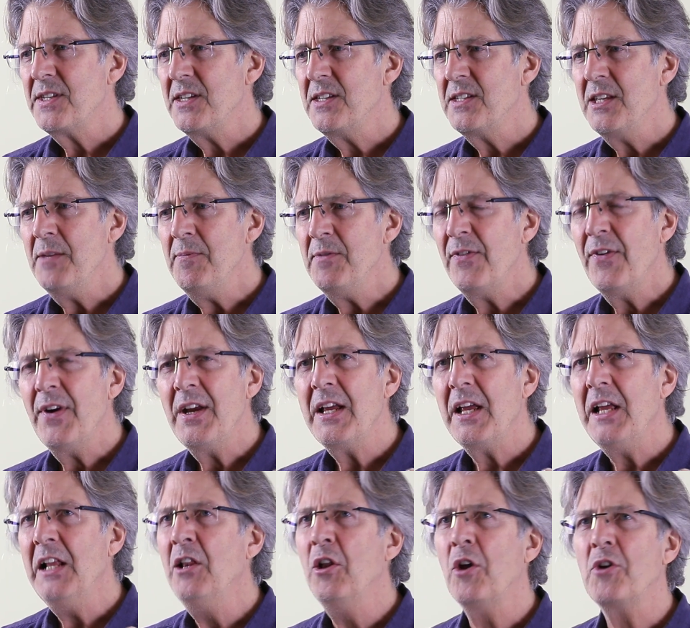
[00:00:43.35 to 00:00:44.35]
a very
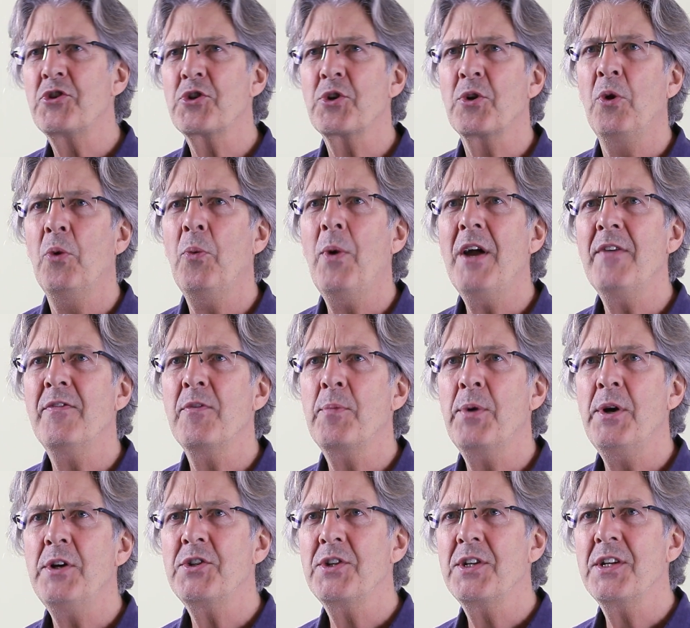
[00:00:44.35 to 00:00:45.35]
illogical way of
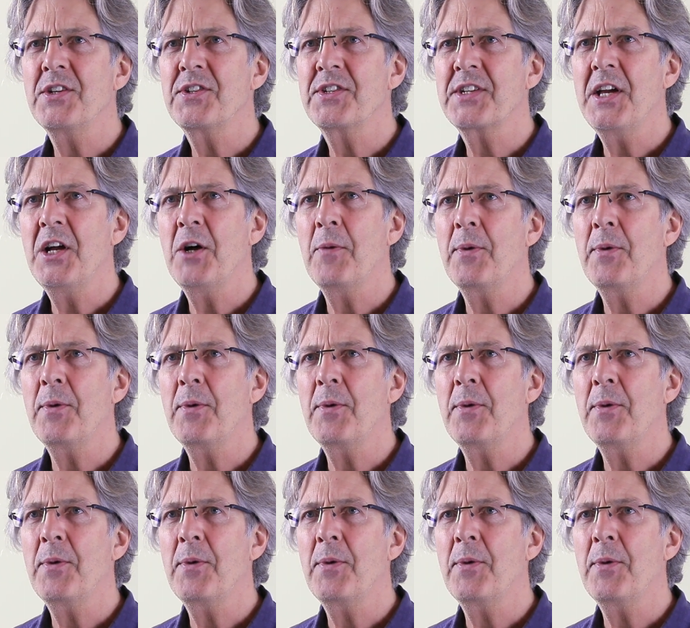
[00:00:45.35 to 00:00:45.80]
approaching a scale,